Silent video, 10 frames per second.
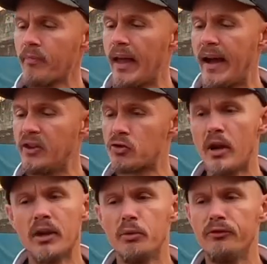I
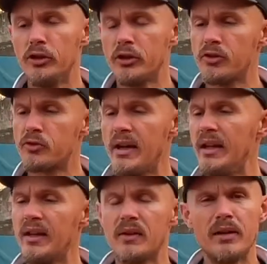strung it with Volkl
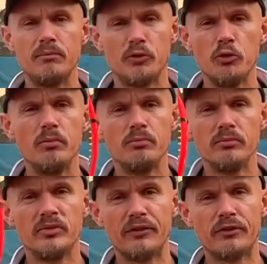string, two
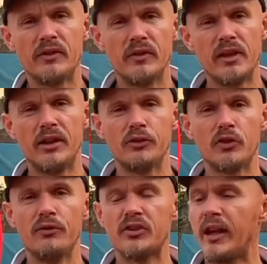different colors
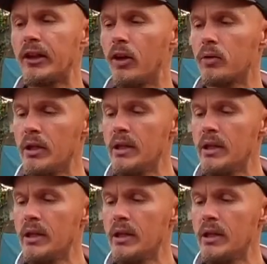of Cyclone,